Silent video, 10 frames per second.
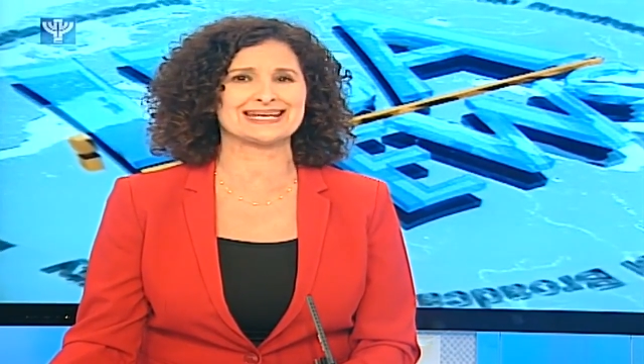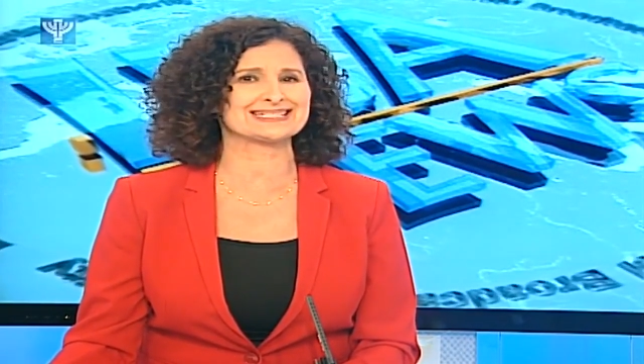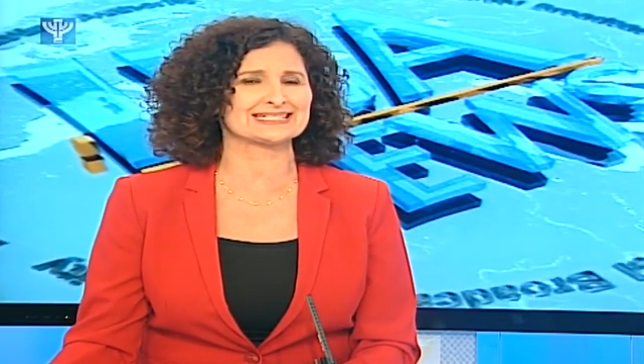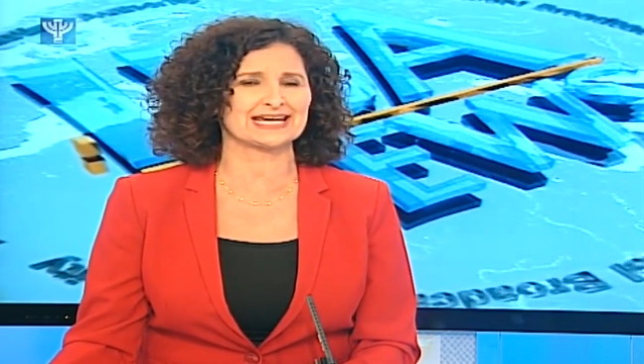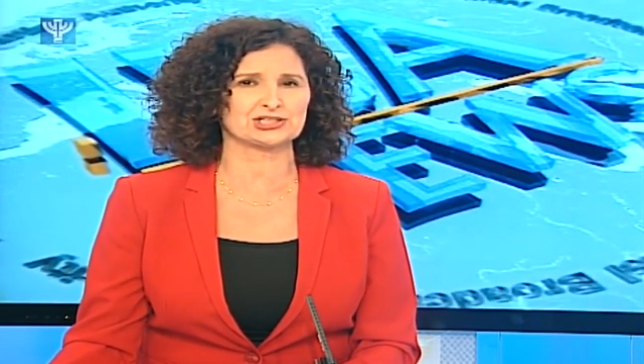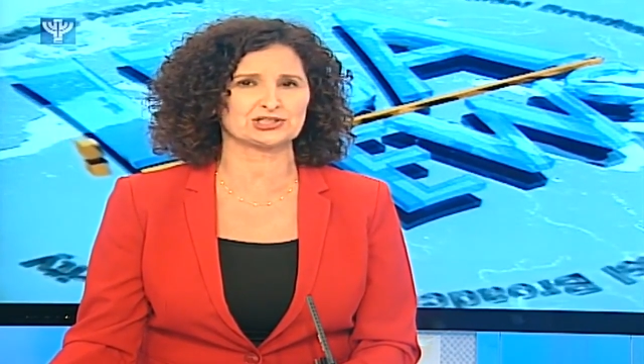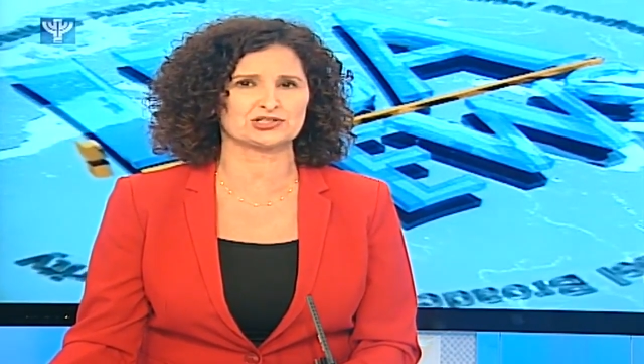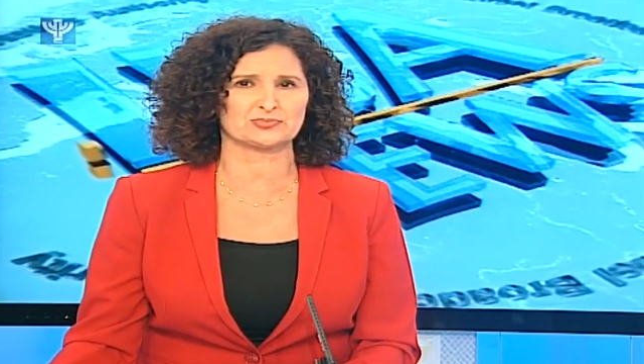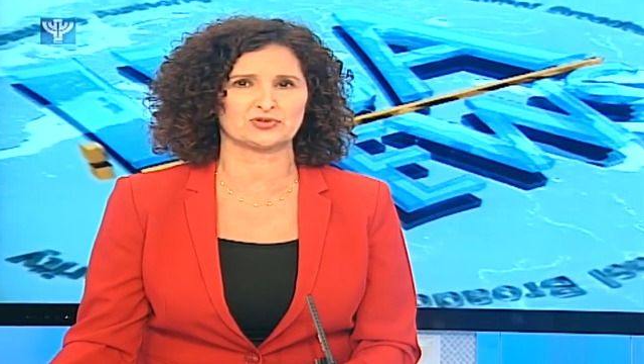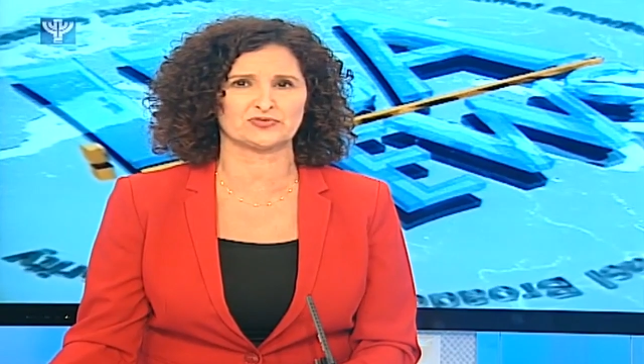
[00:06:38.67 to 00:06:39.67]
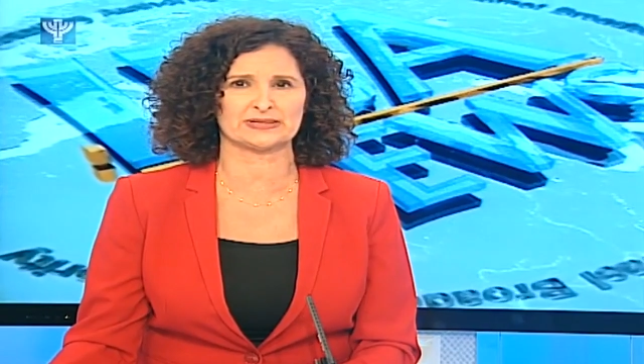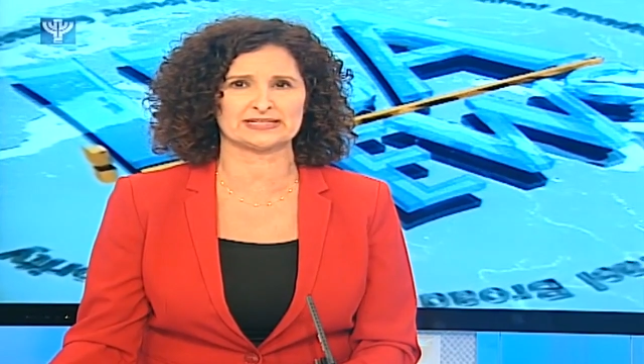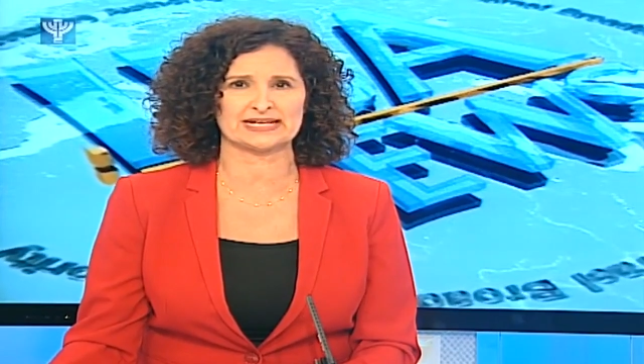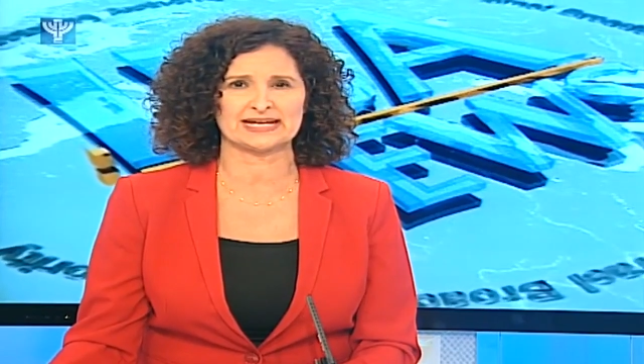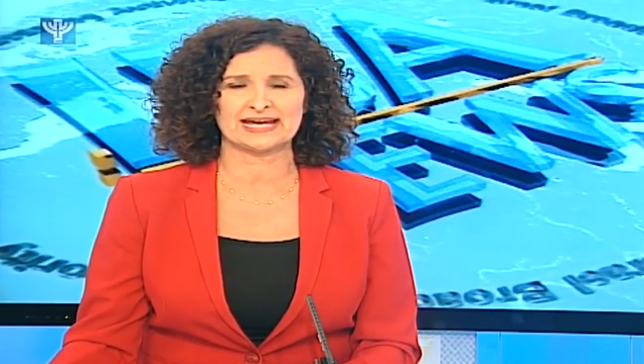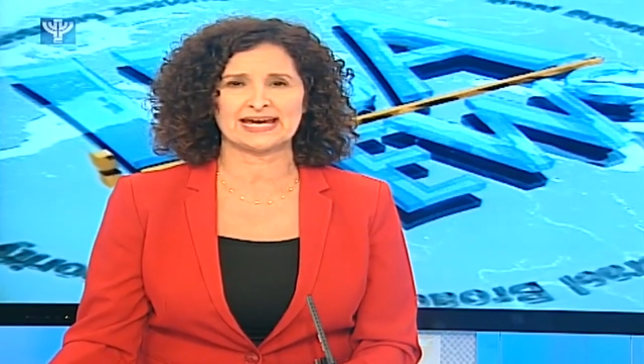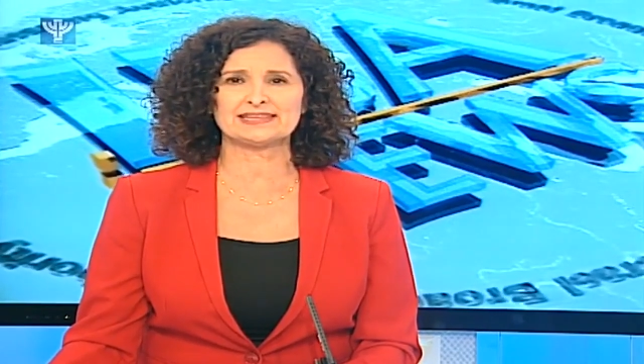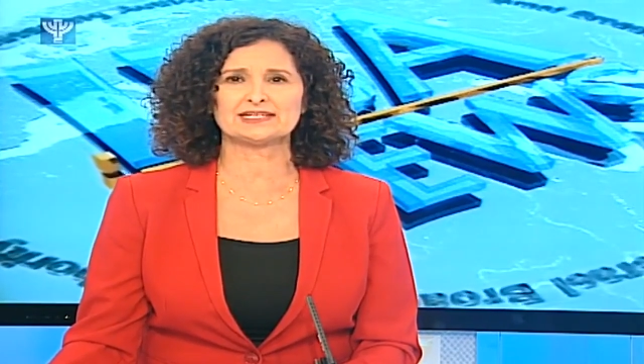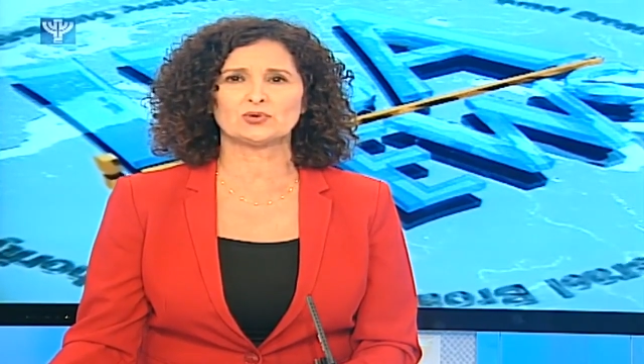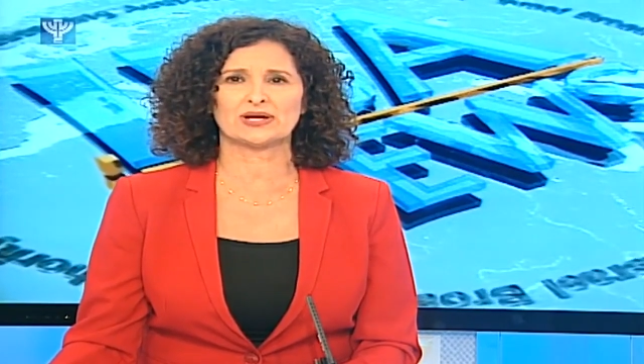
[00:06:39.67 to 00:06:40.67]
and sanctions movement
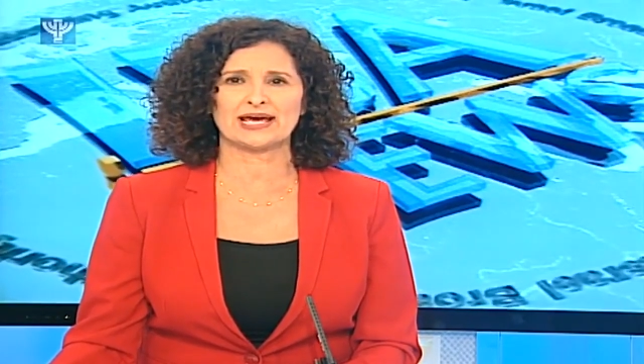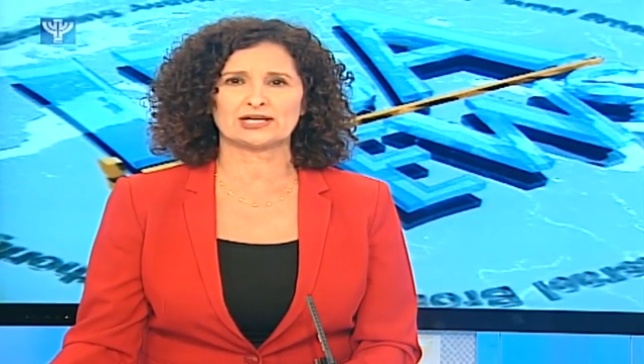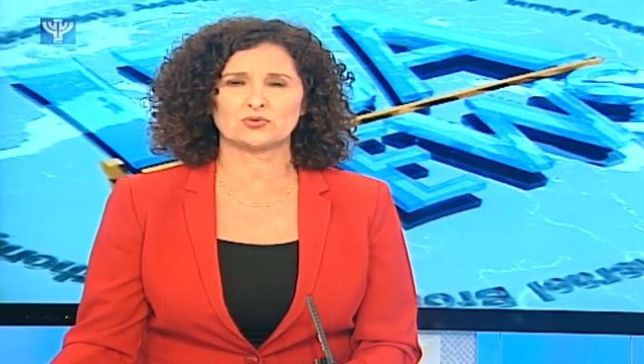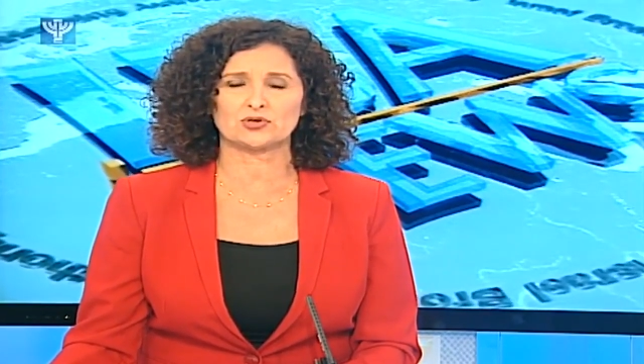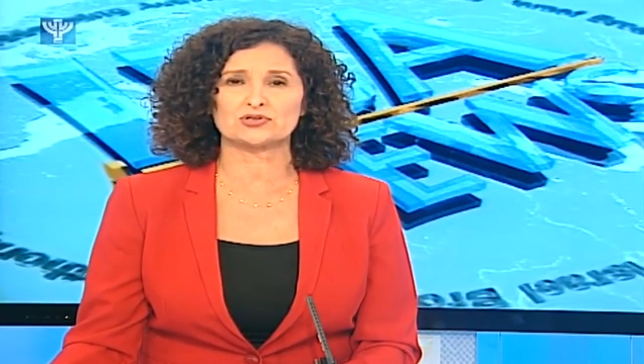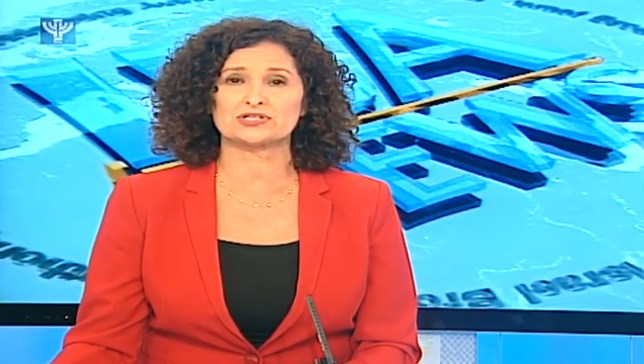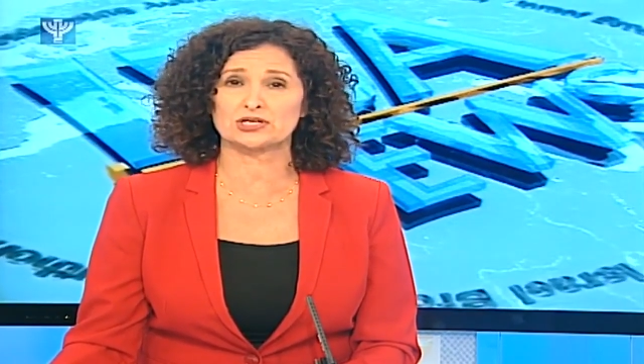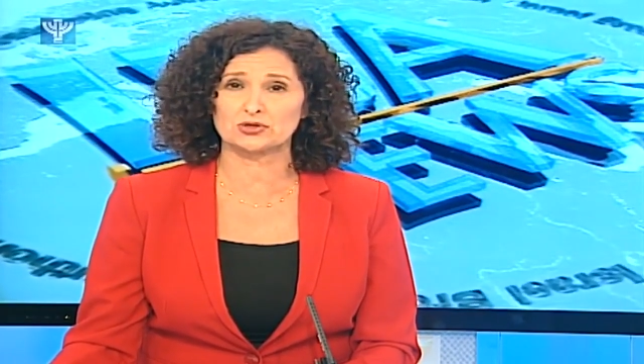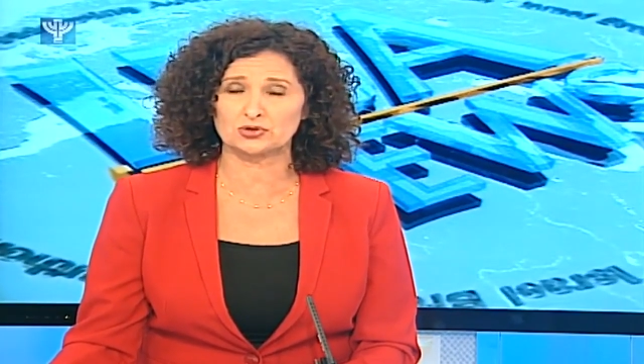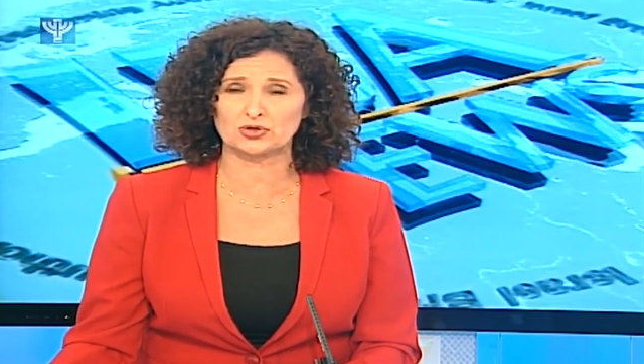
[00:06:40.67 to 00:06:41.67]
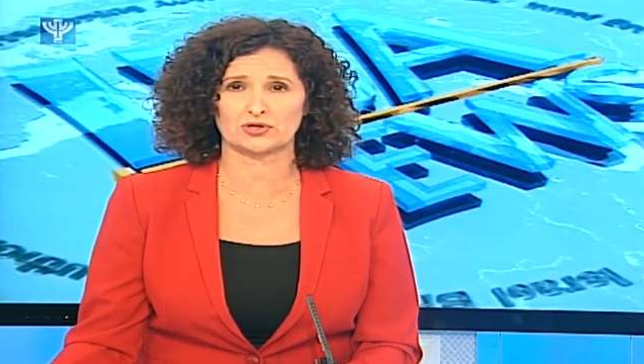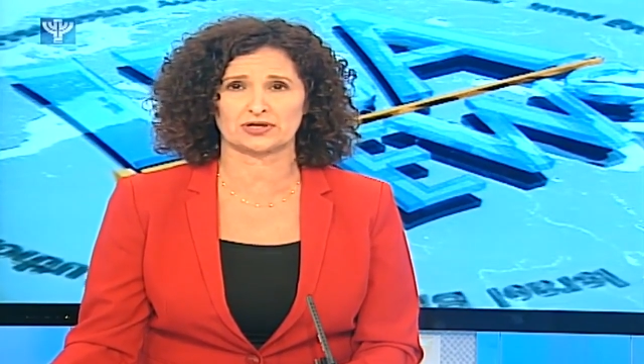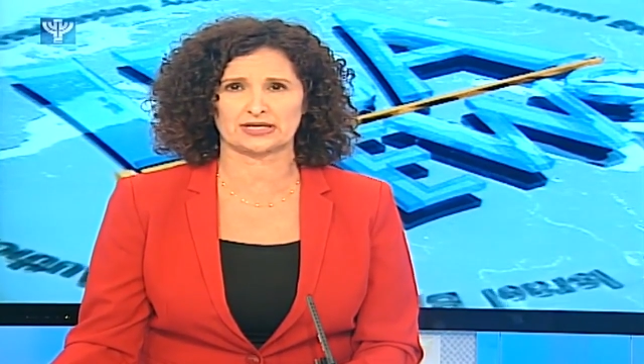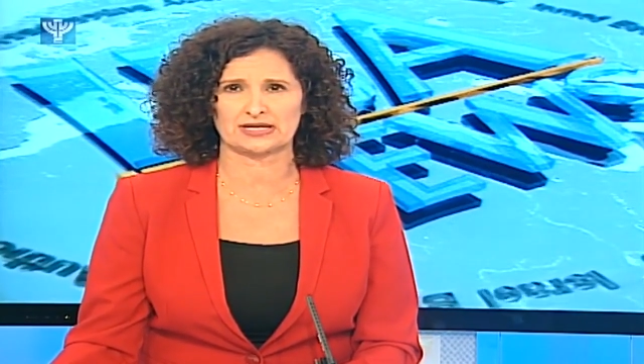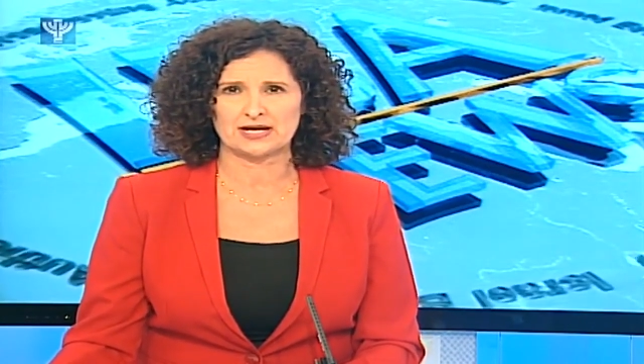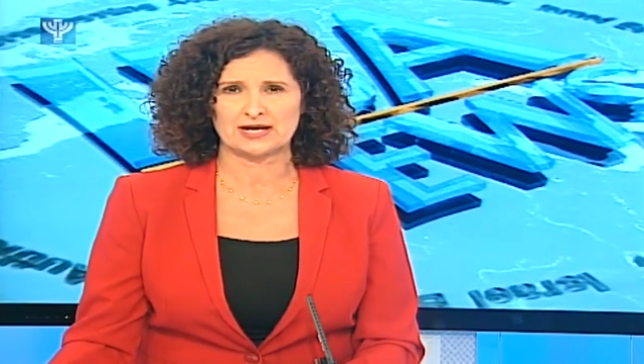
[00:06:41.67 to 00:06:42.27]
at the UN headquarters in New York.